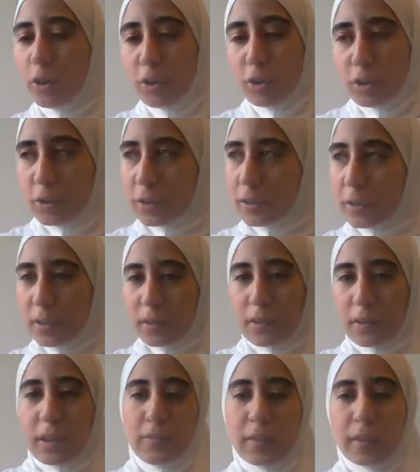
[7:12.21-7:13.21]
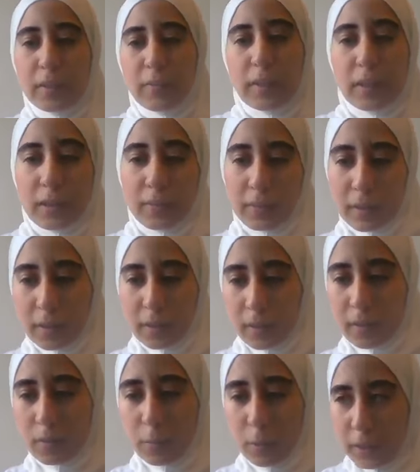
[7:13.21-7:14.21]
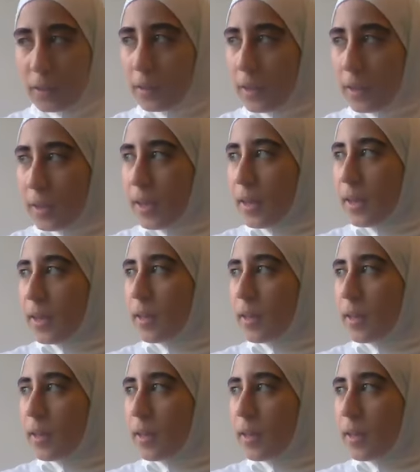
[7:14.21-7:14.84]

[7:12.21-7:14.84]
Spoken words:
all giving, right?